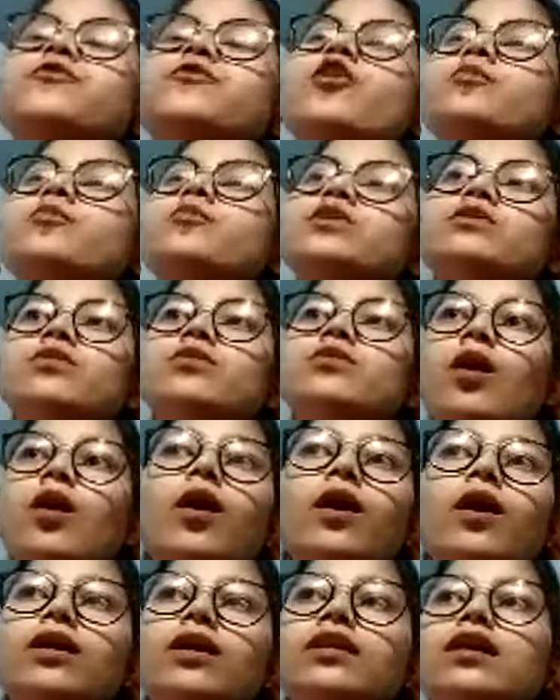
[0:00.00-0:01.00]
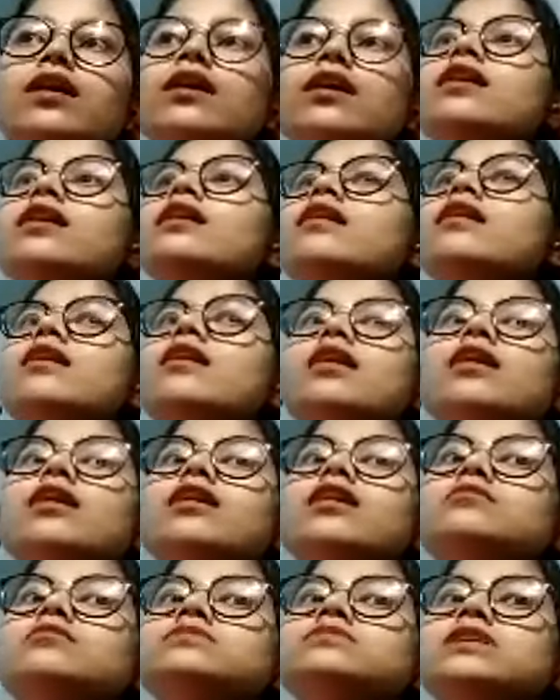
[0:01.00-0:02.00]
from you all.
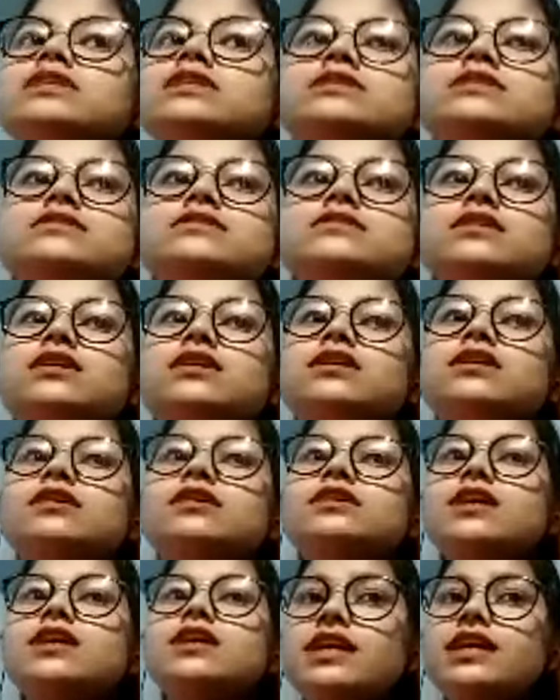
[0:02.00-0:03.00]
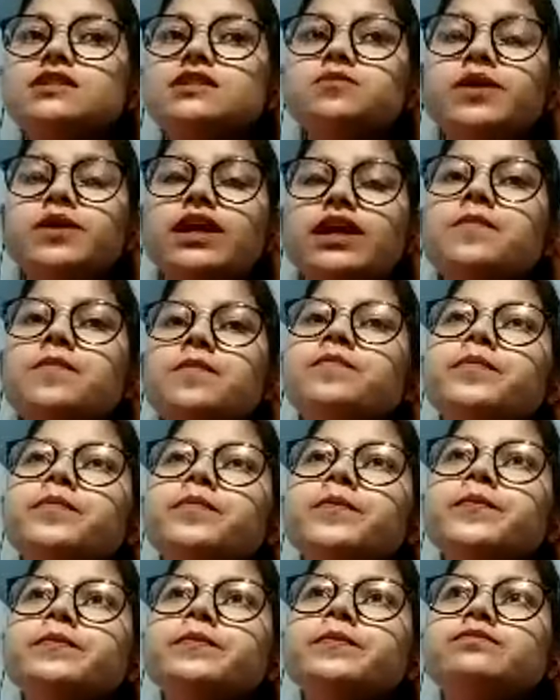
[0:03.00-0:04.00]
This can't be
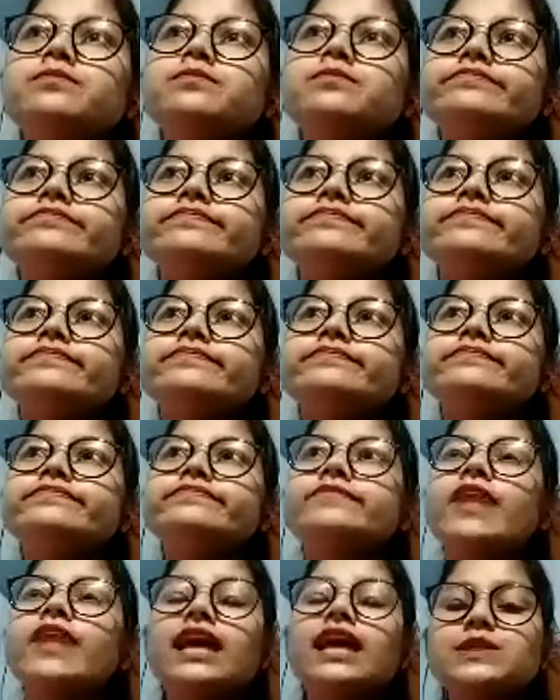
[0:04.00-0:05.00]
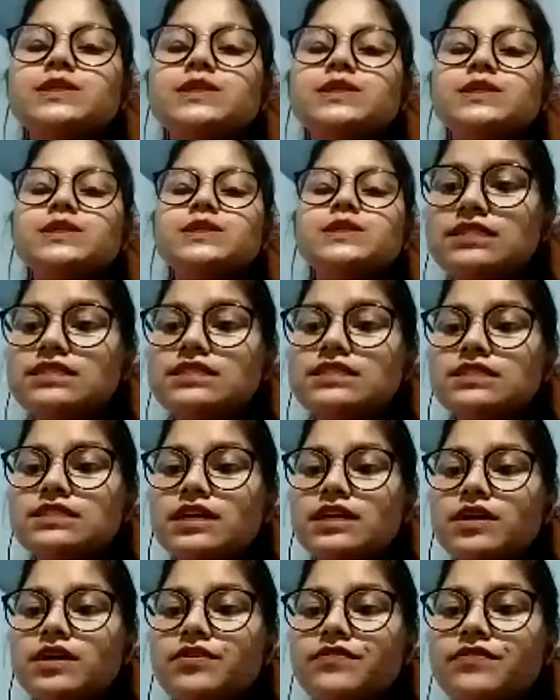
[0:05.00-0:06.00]
expressed in
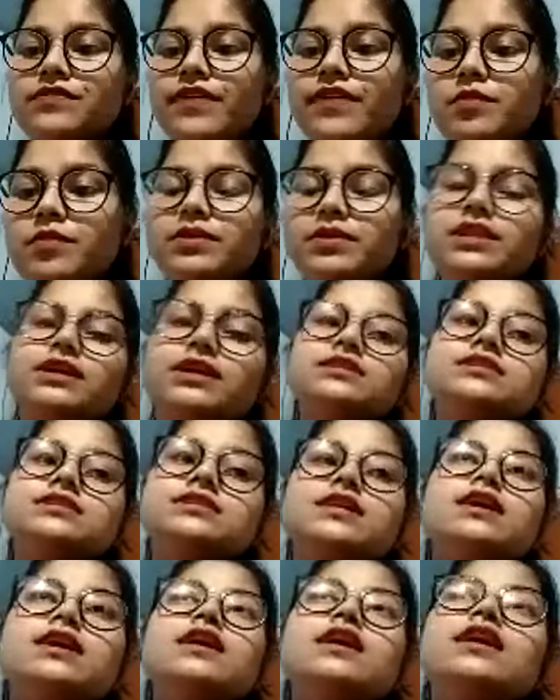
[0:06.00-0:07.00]
this 5 minutes.